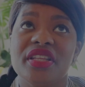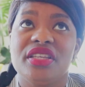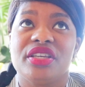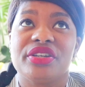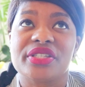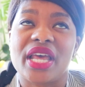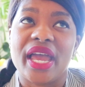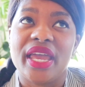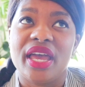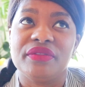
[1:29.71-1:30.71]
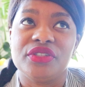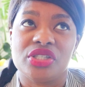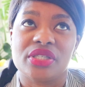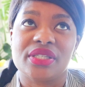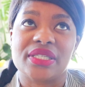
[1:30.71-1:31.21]
the years, I have
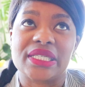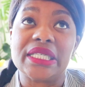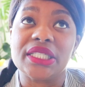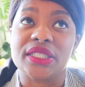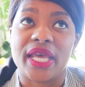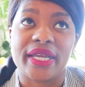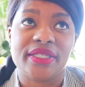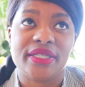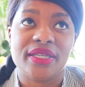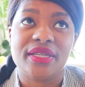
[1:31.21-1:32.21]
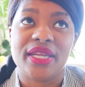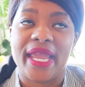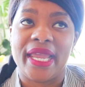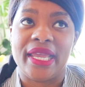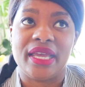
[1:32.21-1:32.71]
just collected
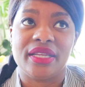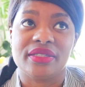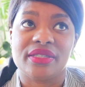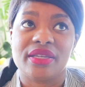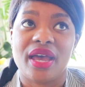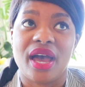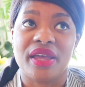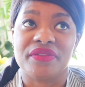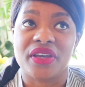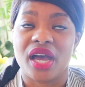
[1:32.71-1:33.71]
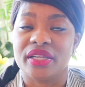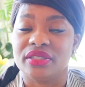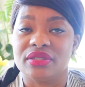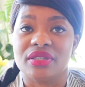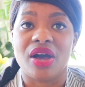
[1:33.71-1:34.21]
and I've
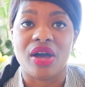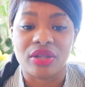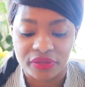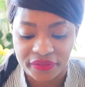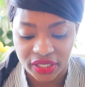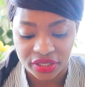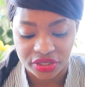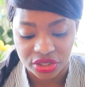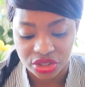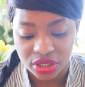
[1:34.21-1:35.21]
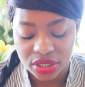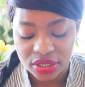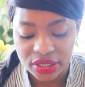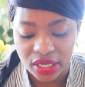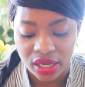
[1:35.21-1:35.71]
gotten all of the
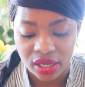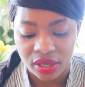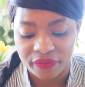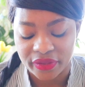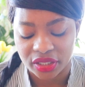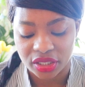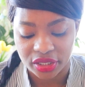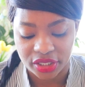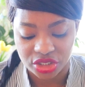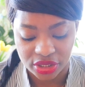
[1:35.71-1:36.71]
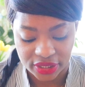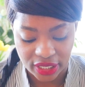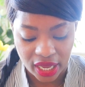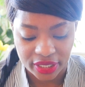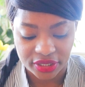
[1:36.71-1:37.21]
editions of The Clinician's
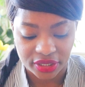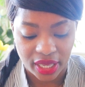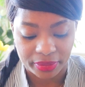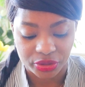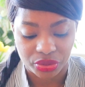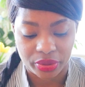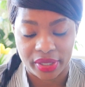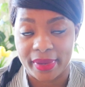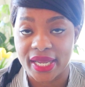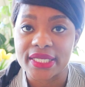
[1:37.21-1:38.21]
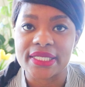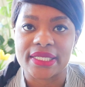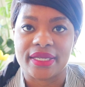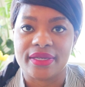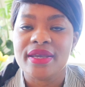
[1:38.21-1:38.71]
Guide to Laboratory
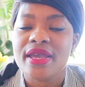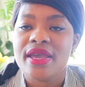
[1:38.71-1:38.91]
Medicine.